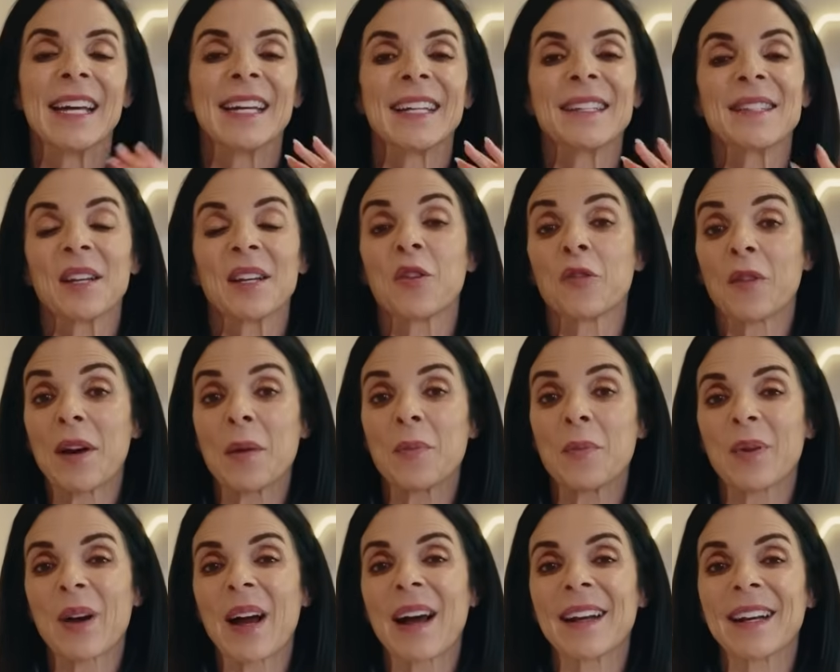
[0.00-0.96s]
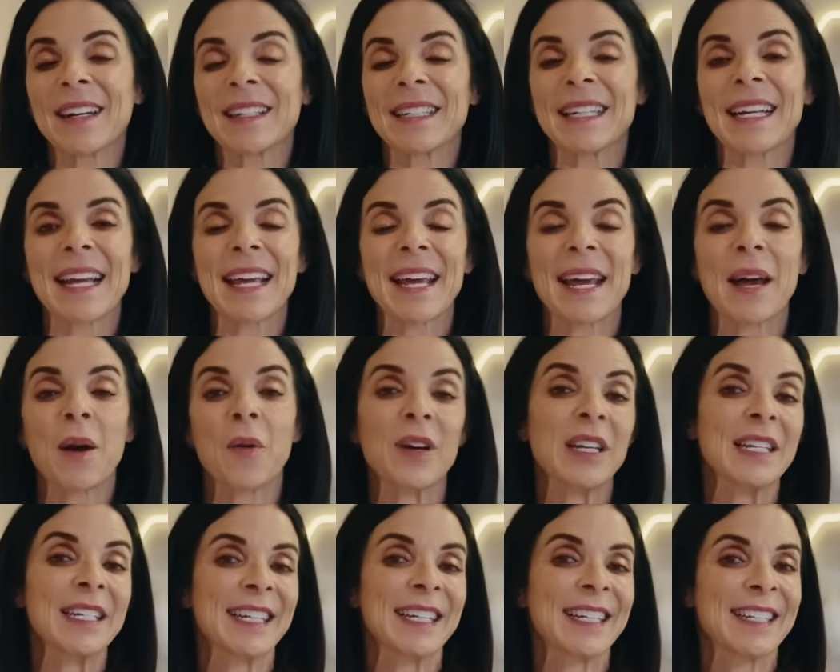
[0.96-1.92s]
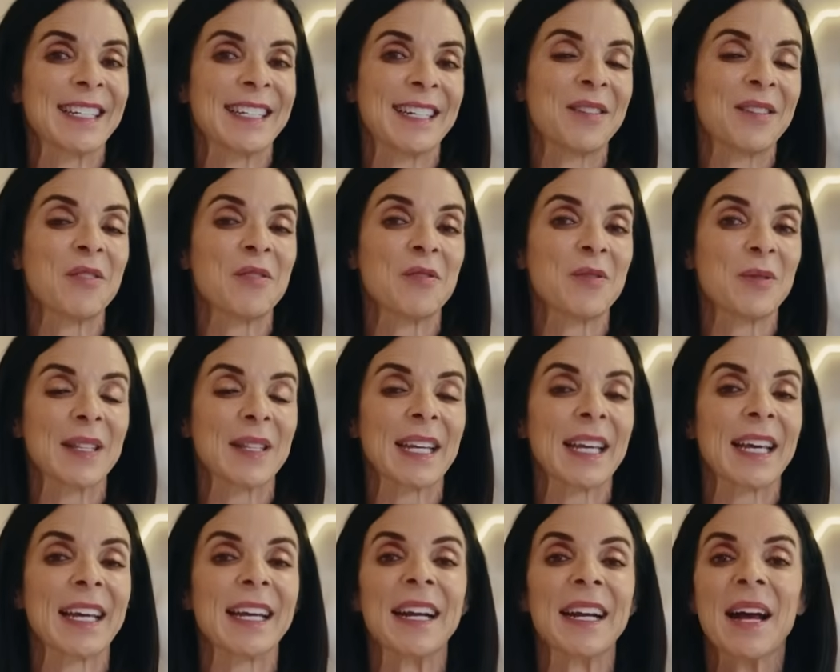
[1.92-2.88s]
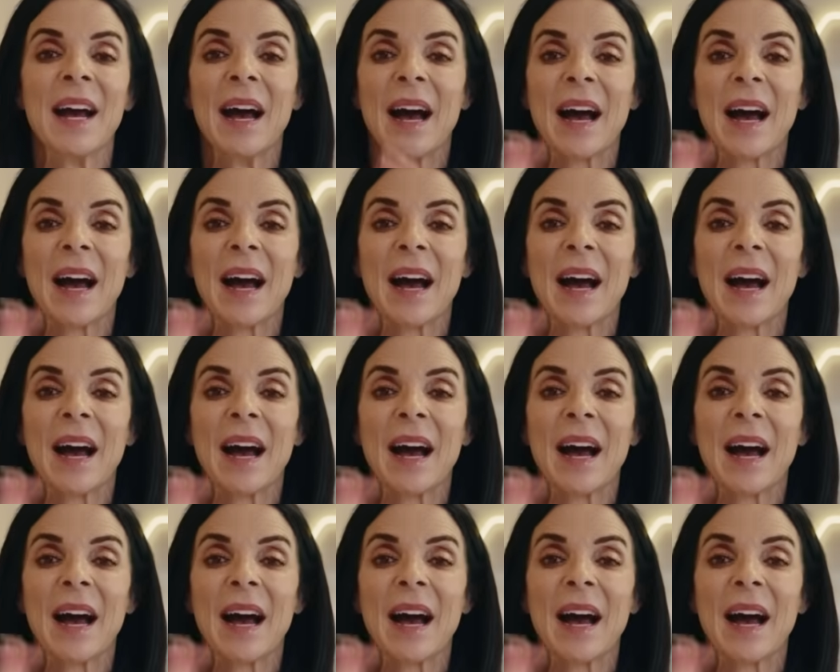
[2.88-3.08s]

It's a great product and I can't wait to continue using it.